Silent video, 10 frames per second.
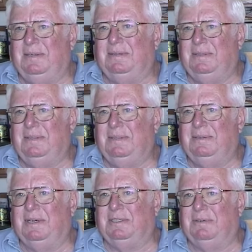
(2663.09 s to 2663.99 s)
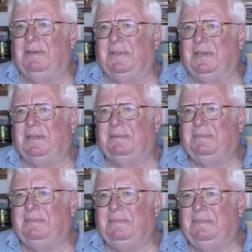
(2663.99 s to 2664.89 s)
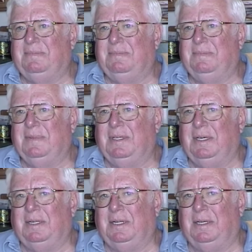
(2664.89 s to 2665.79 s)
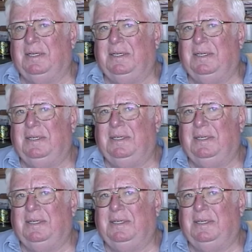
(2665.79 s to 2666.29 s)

you know, Gray's Reef there. And uh,